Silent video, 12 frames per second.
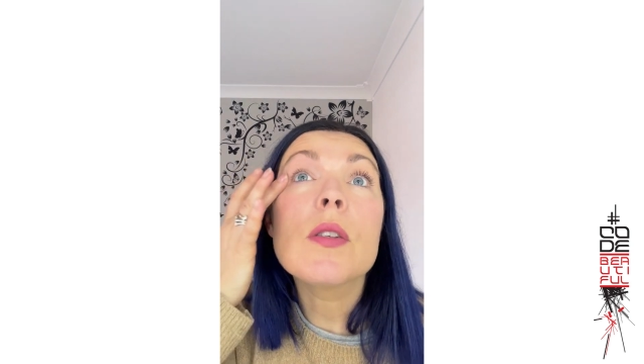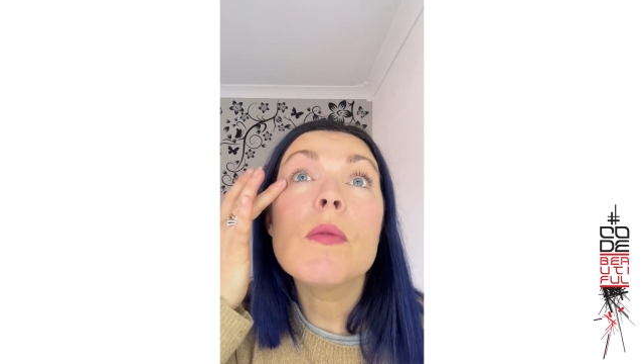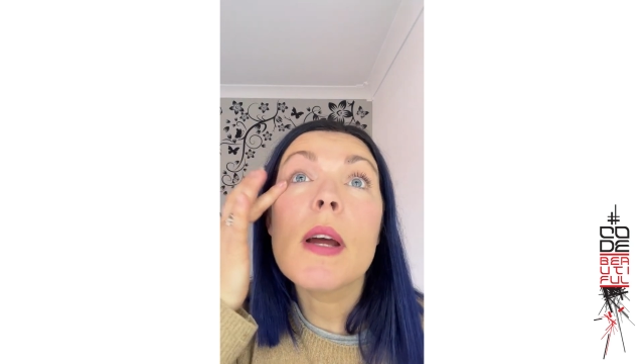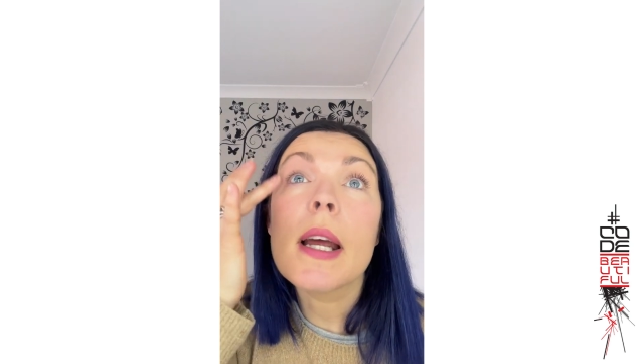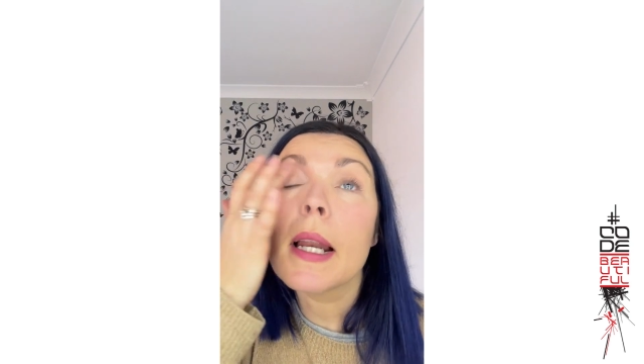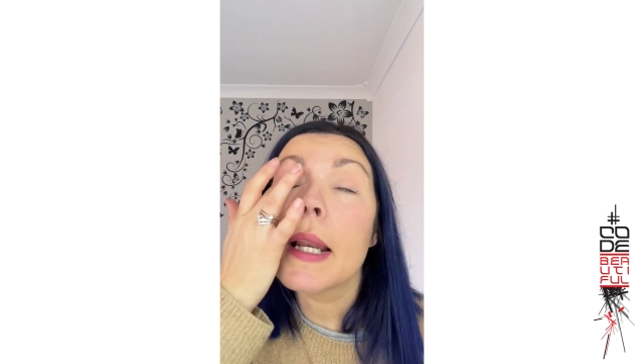to
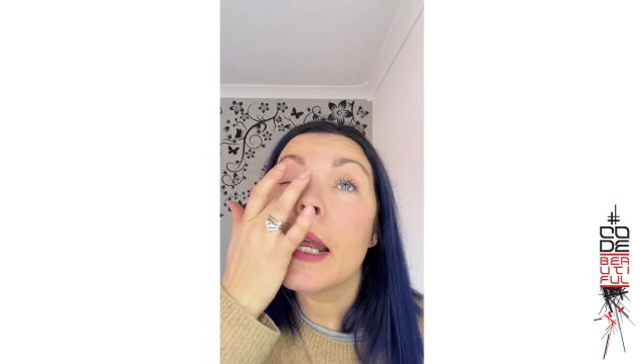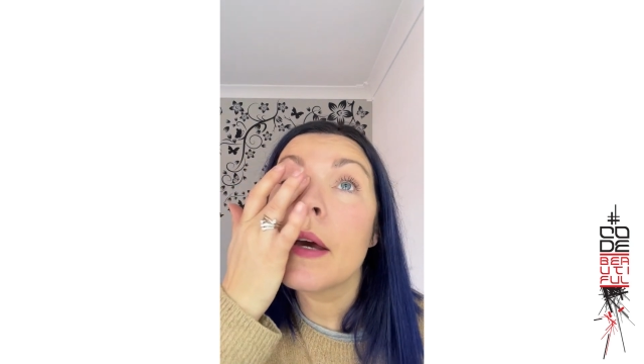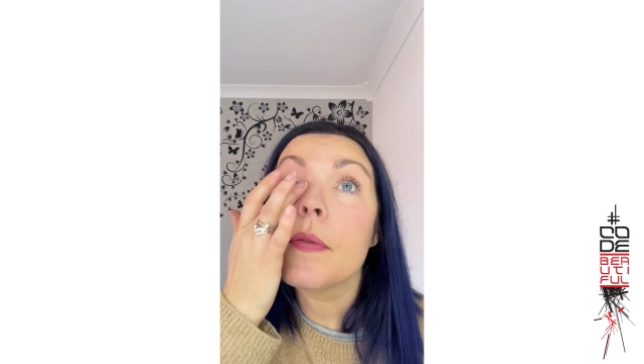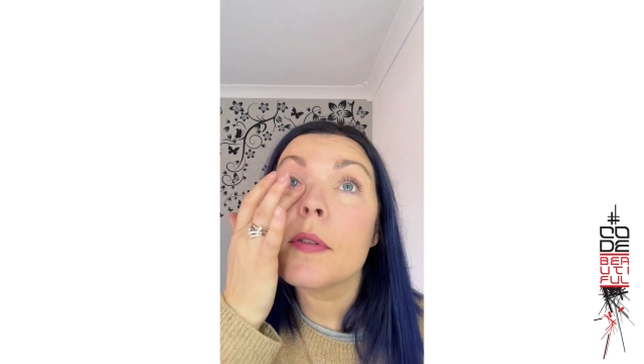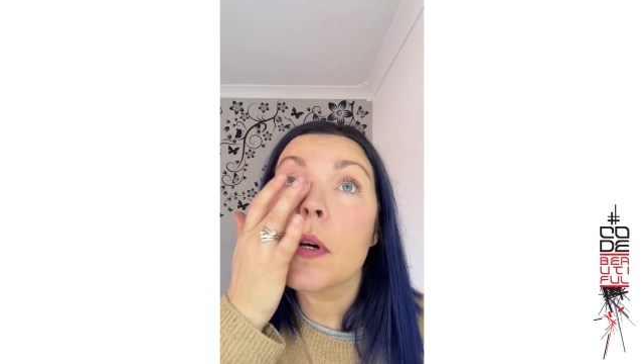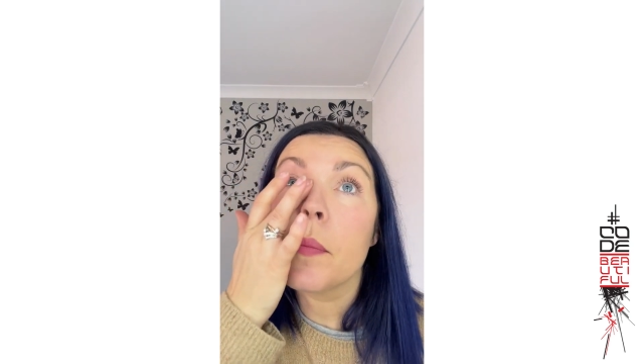really
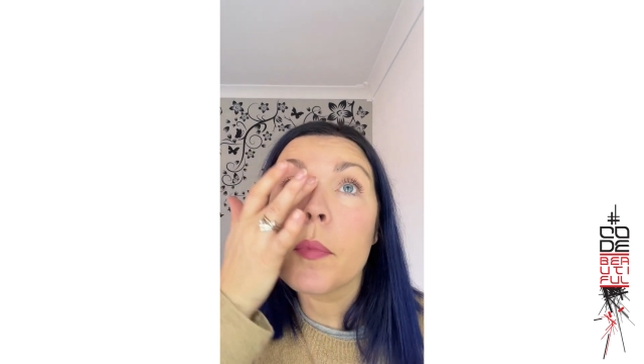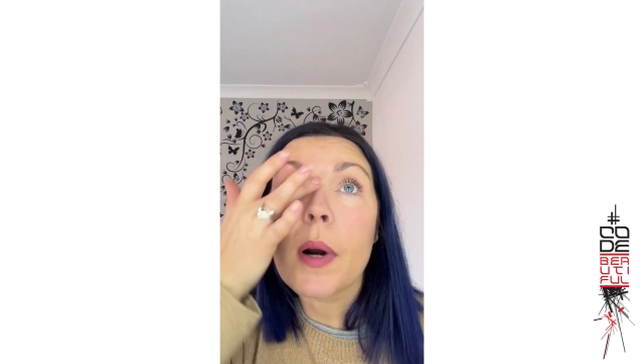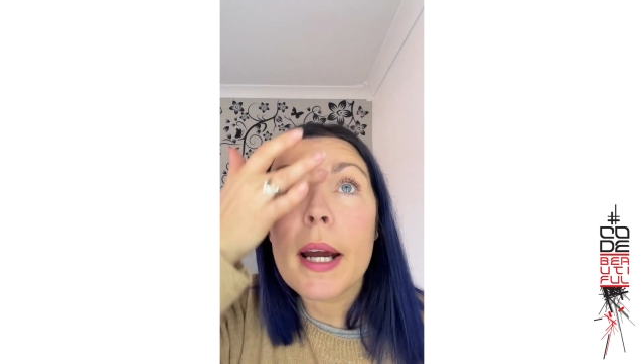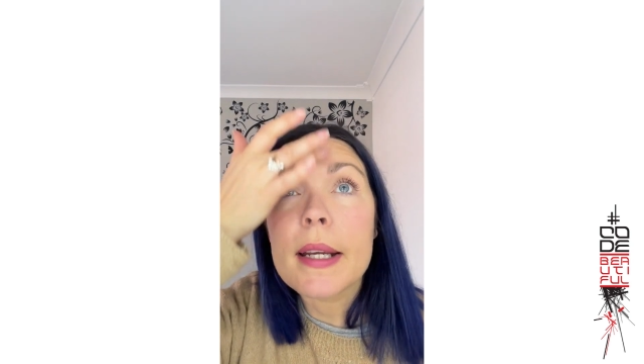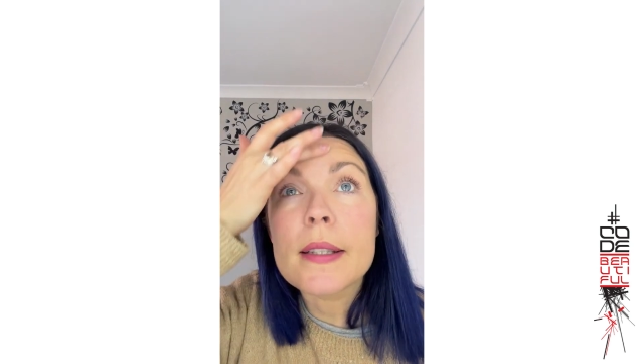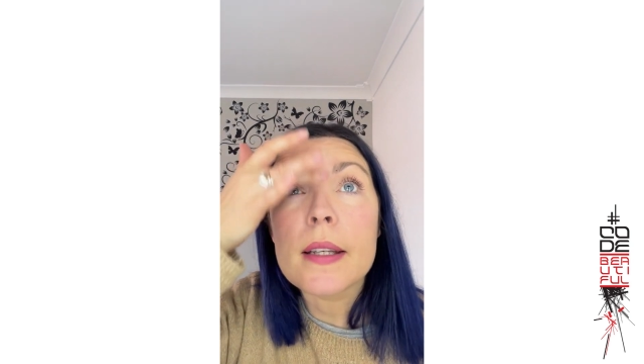lift and
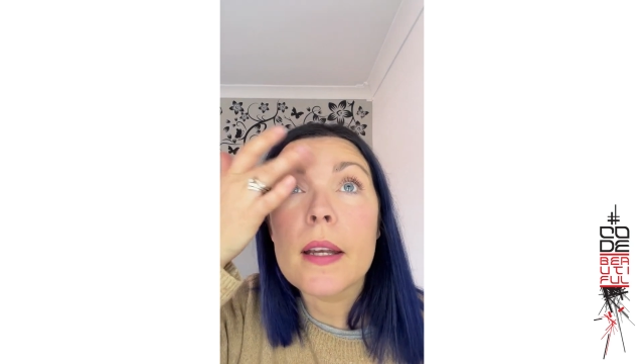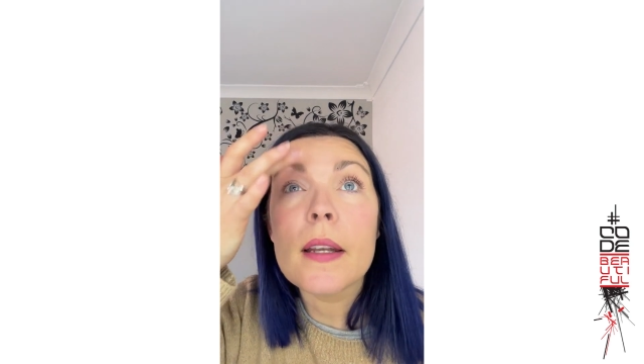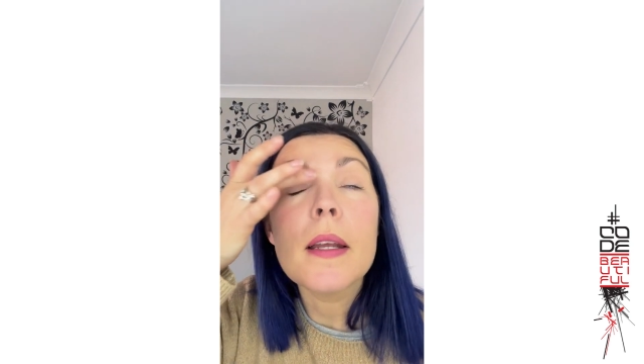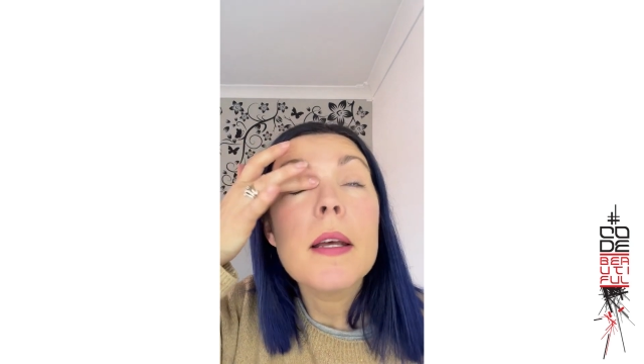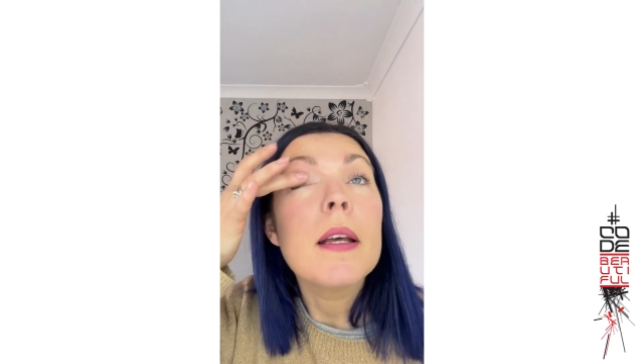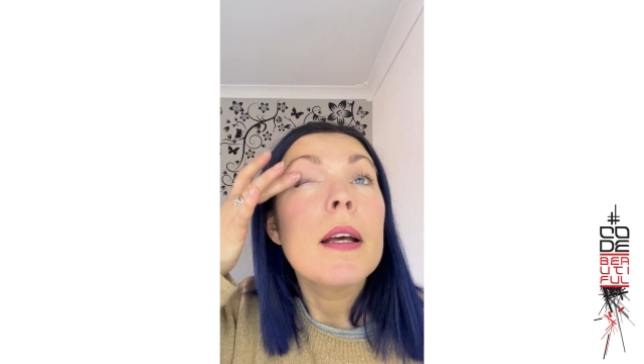
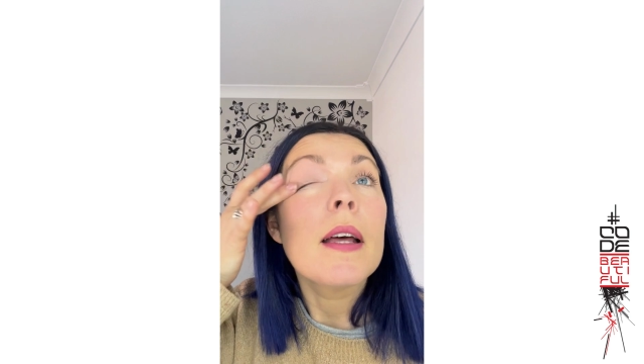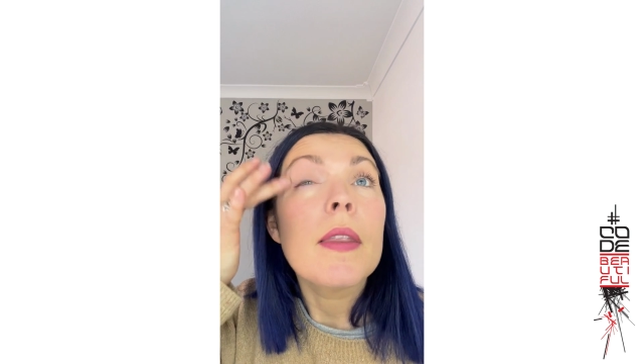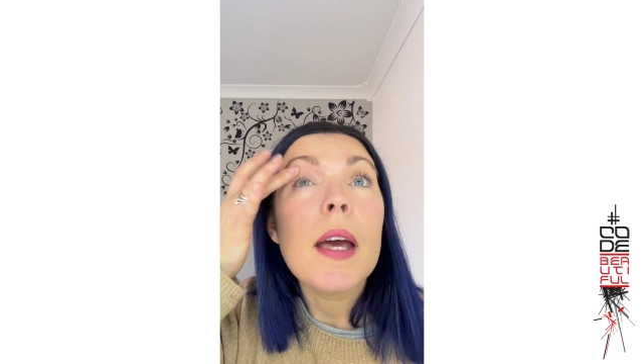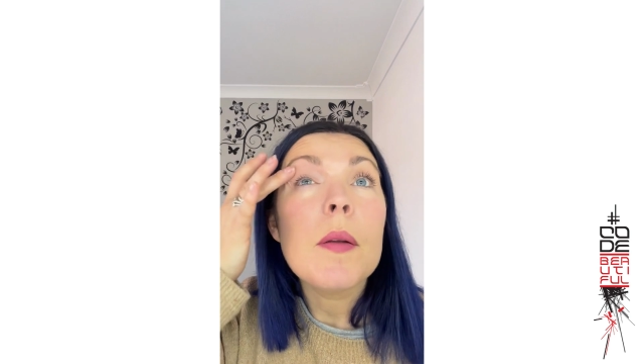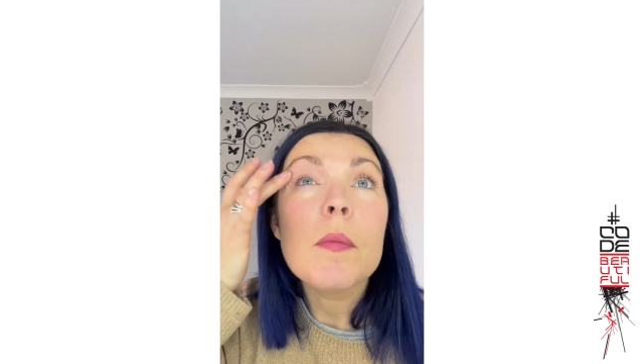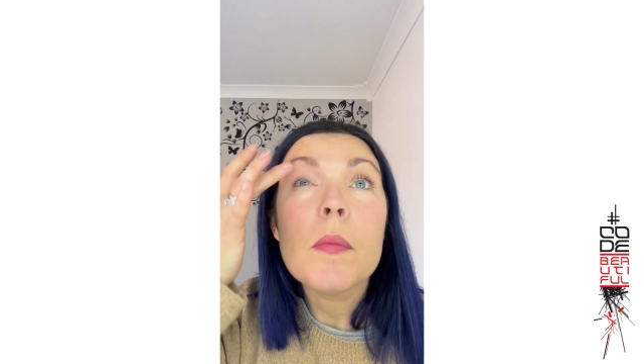brighten,
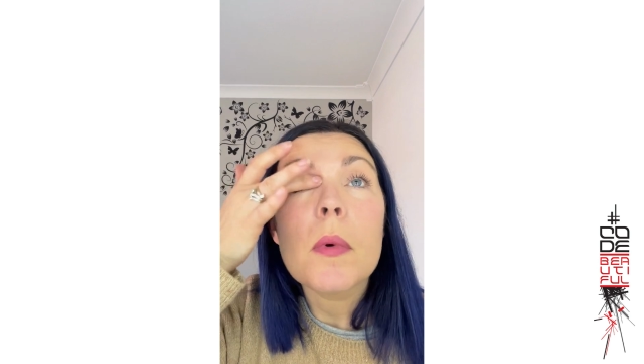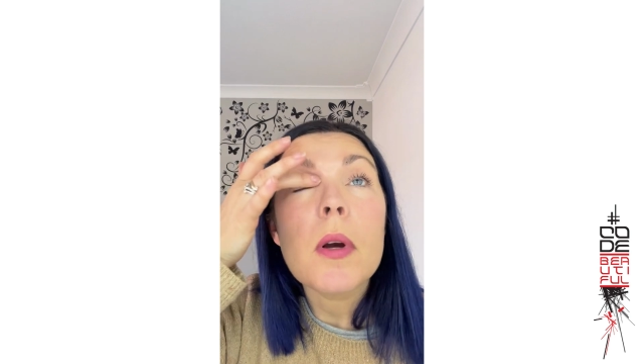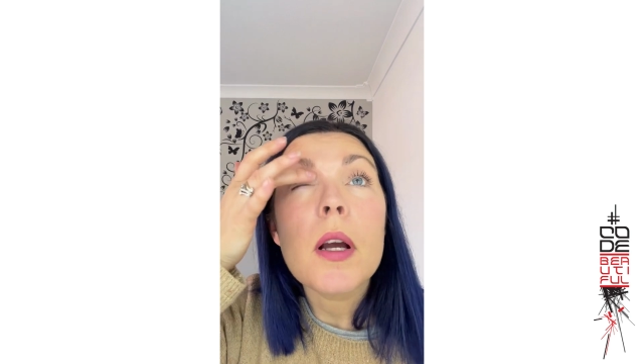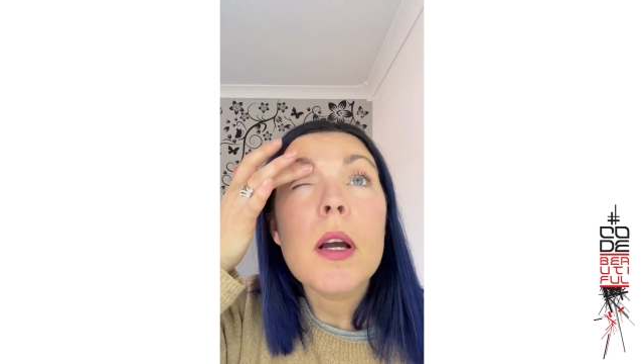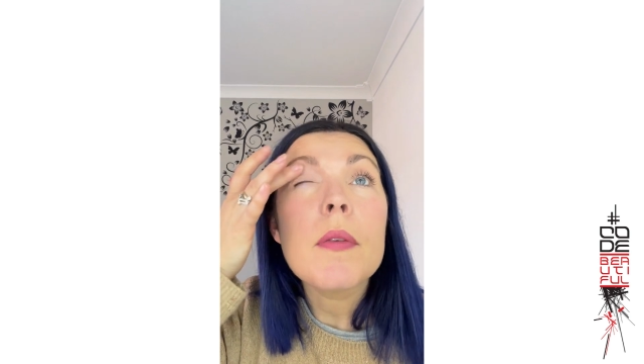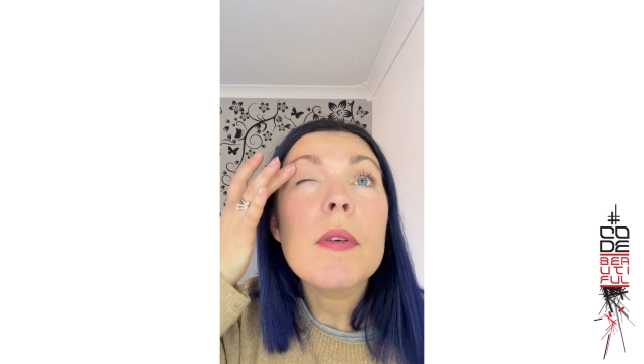then
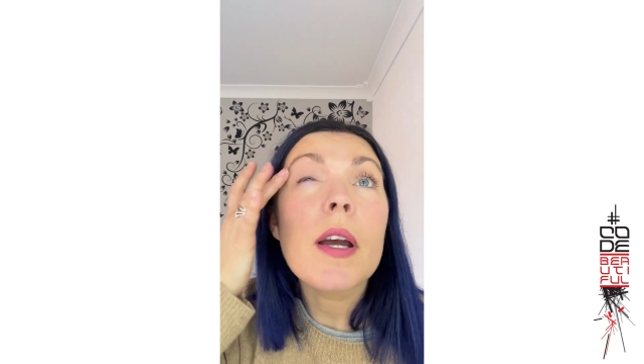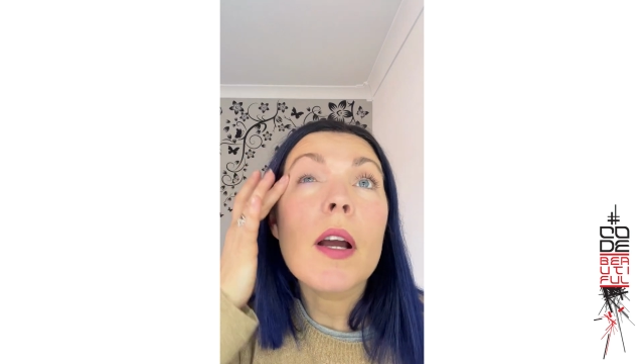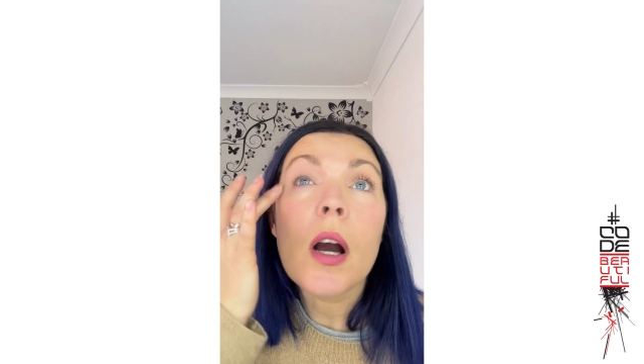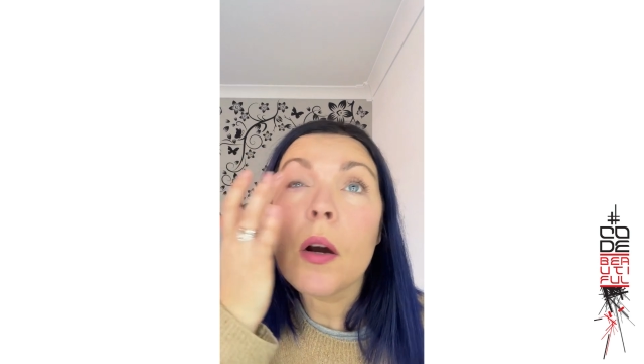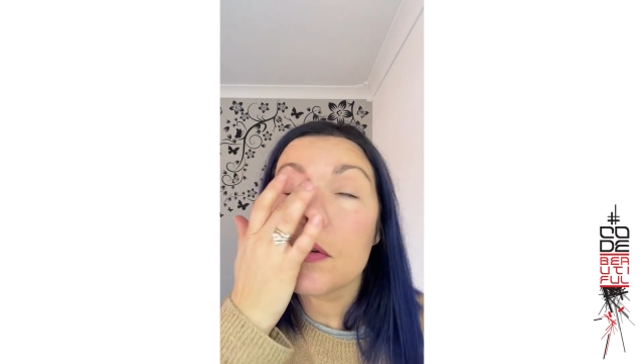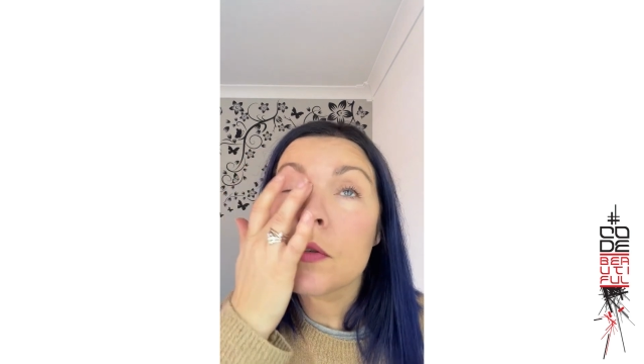give it a go.